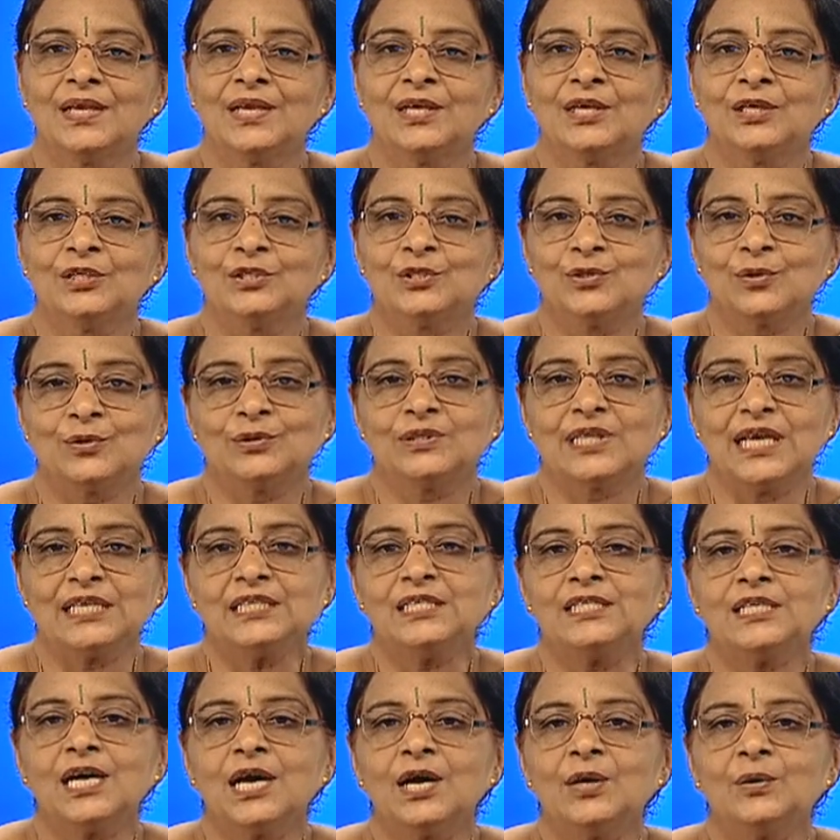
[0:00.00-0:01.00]
So, that
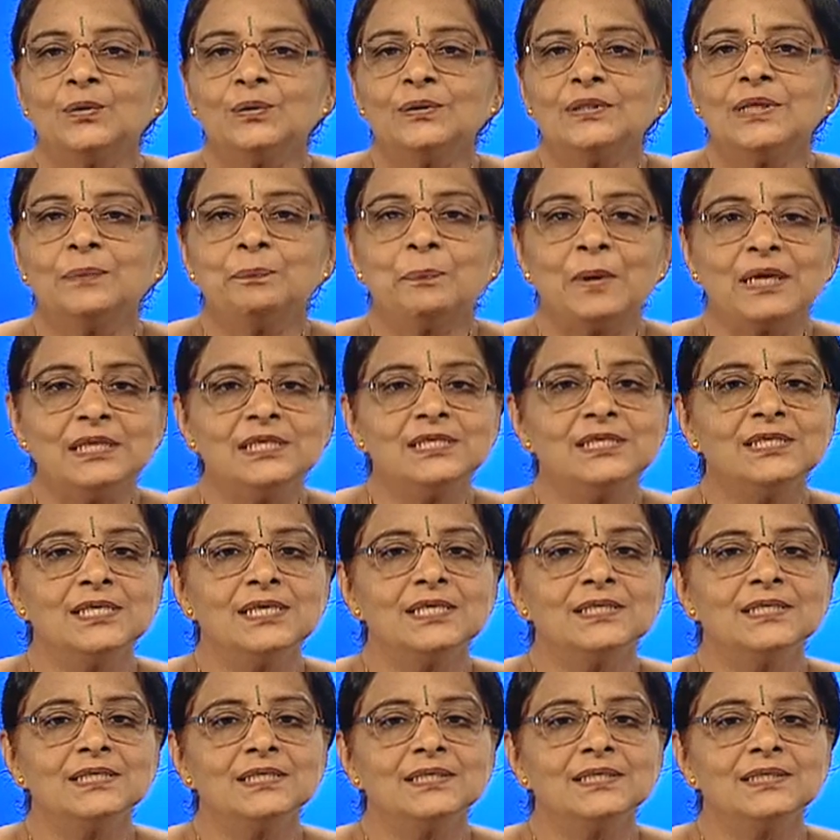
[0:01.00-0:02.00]
is how the
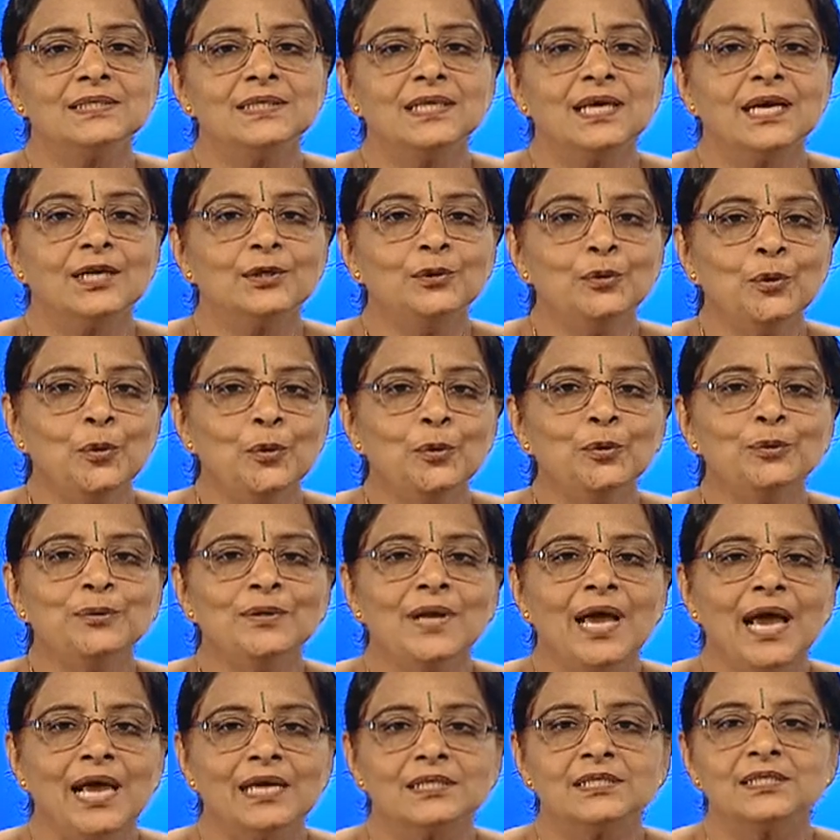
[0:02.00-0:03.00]
pulses, they are known
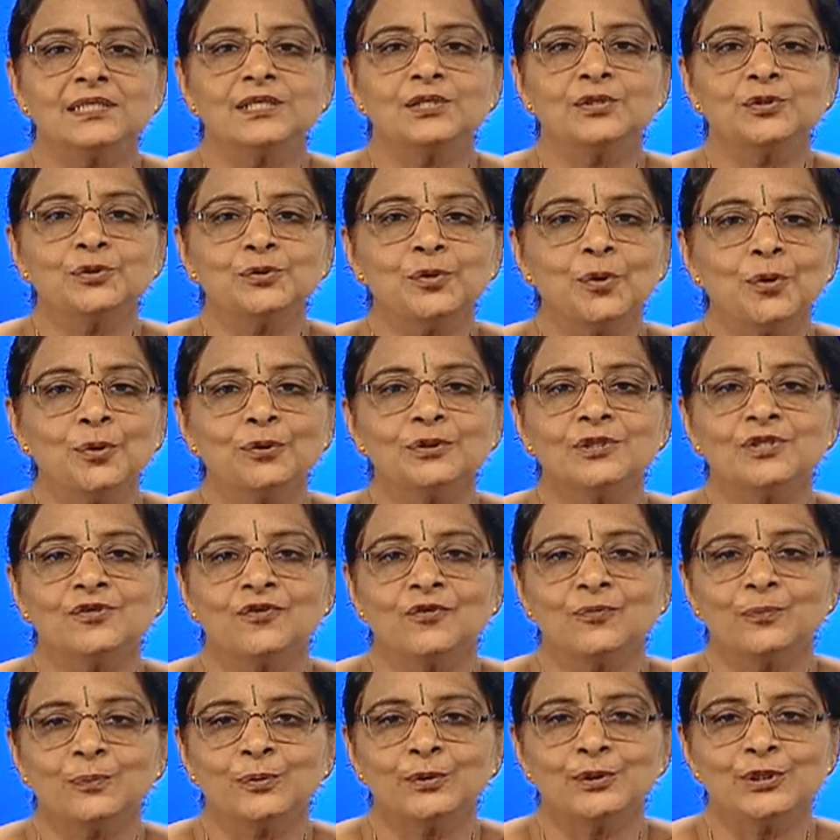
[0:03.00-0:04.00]
as a source
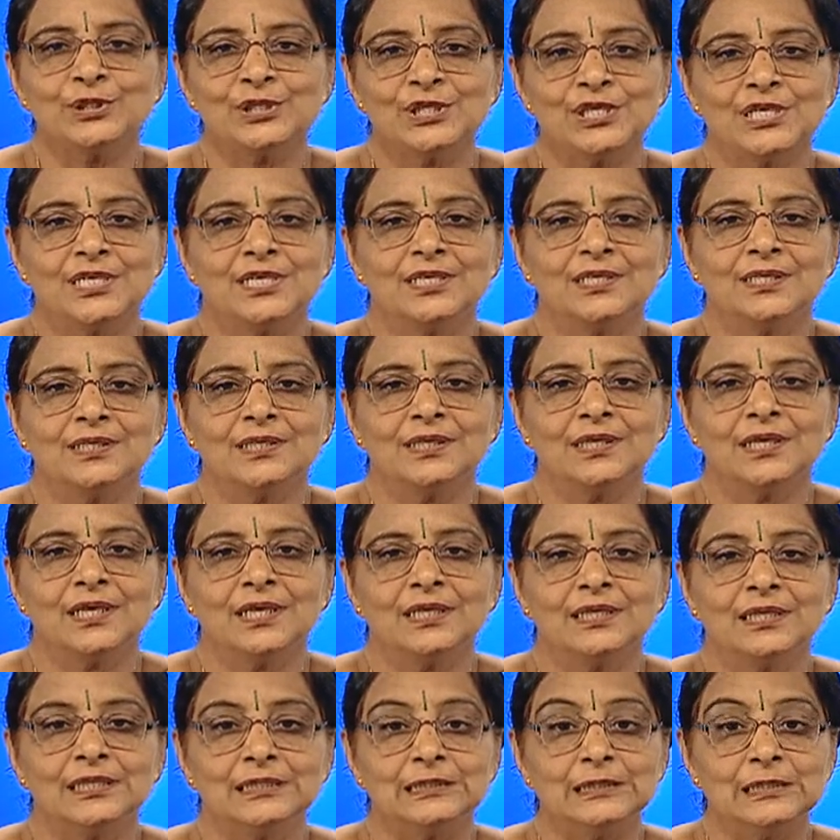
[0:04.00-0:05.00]
of protein
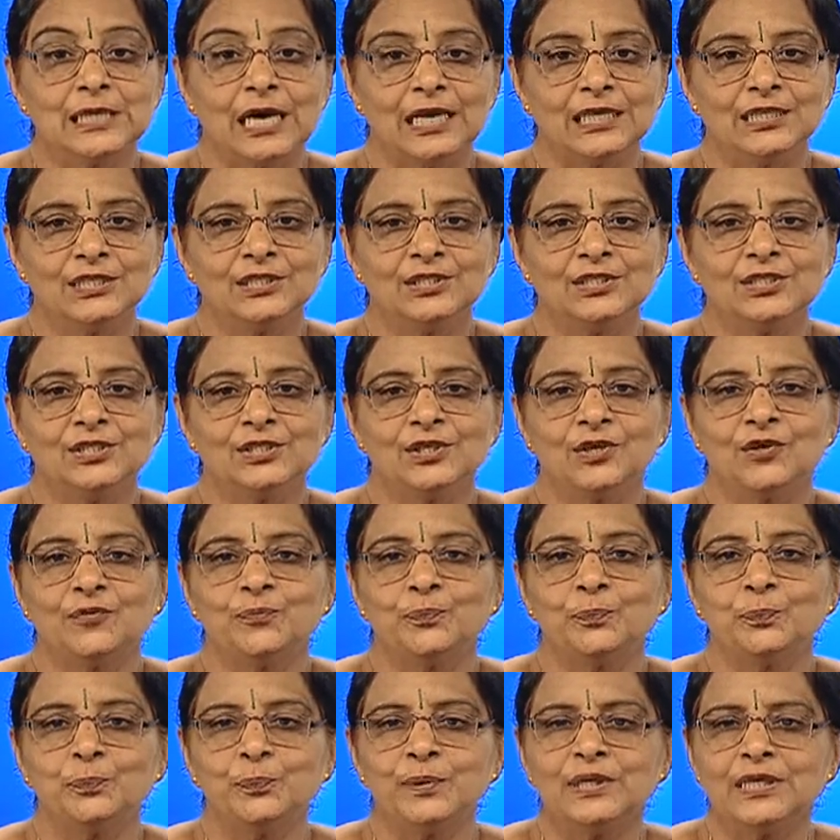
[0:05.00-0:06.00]
in the diet of
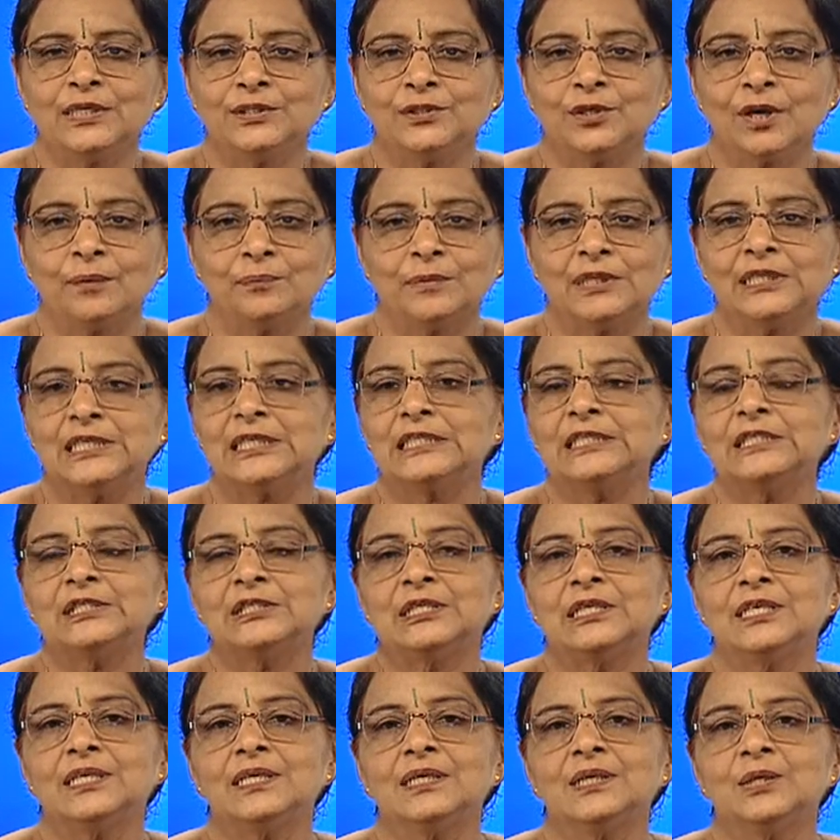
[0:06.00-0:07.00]

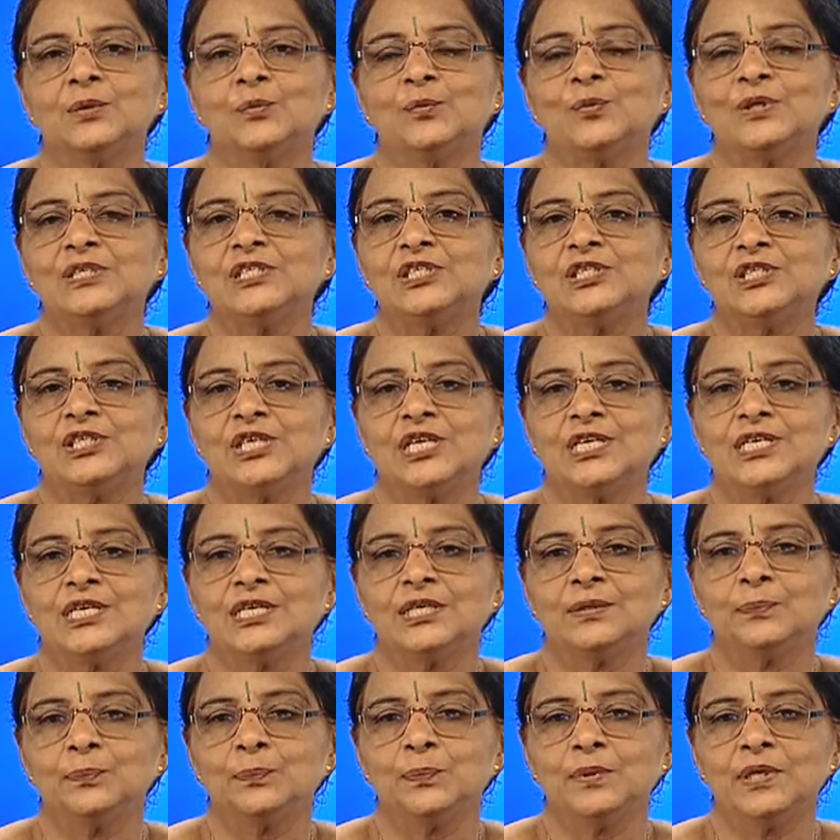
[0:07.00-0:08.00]
predominantly
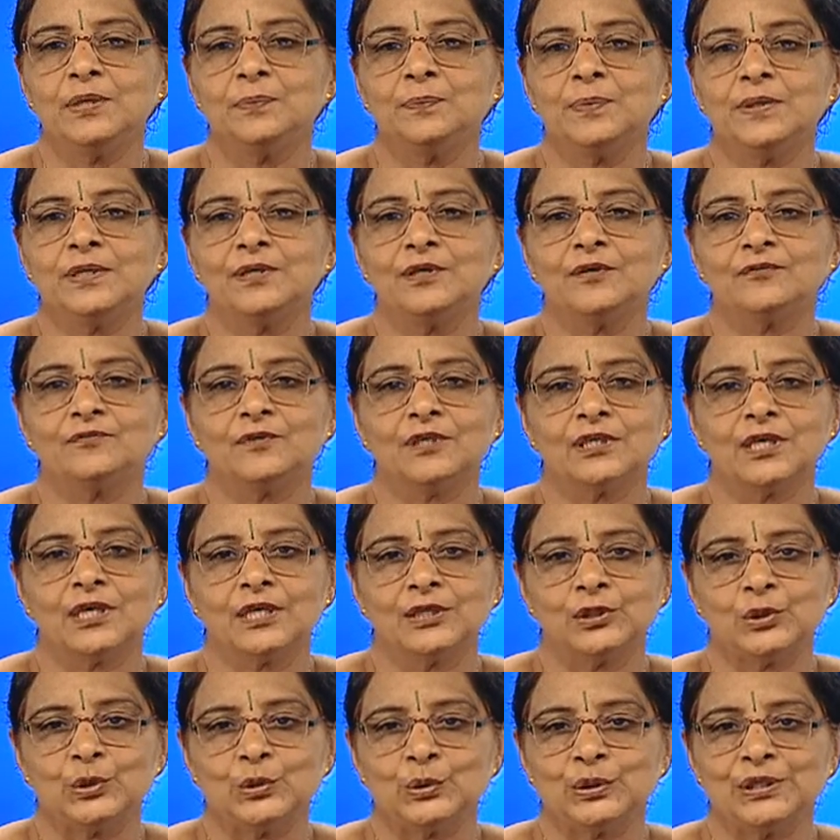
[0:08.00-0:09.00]
vegetarian people of the
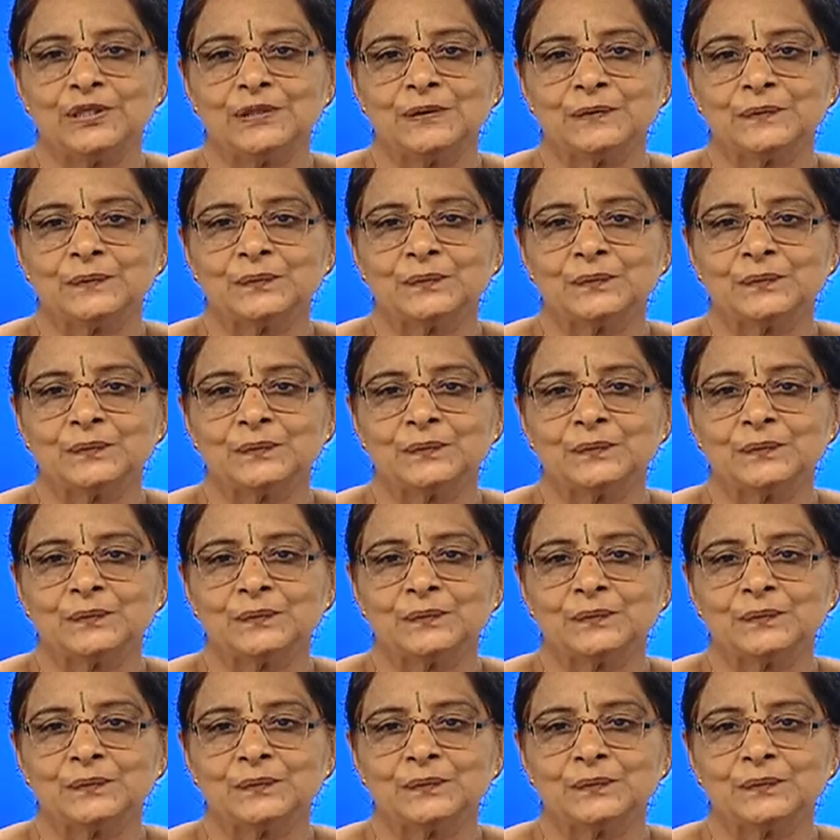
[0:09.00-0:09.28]
country.